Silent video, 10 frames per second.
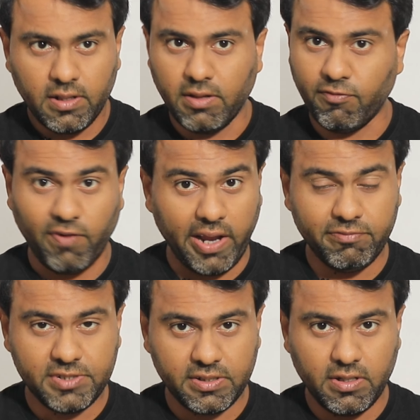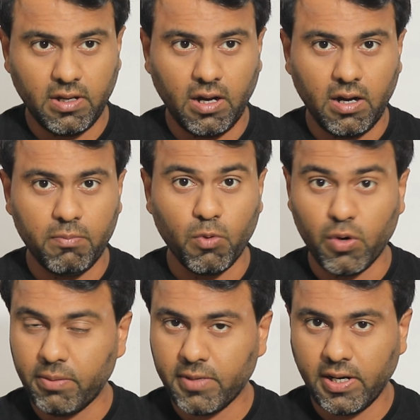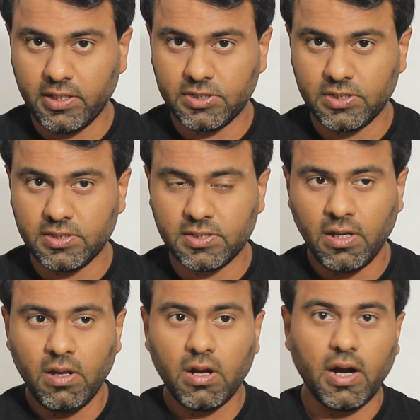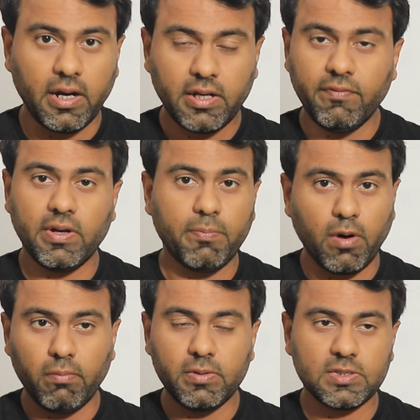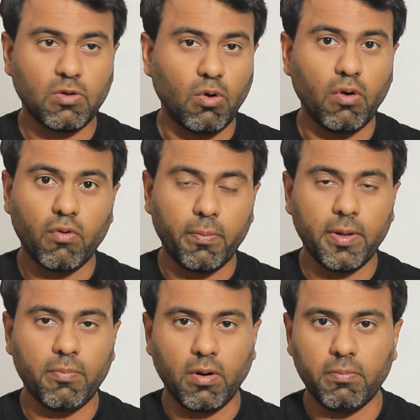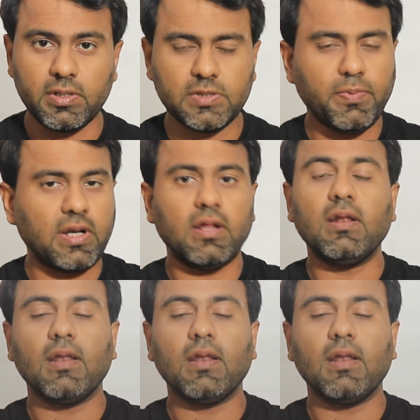the 5G modem connections, connectivity problems, call dropping problems, but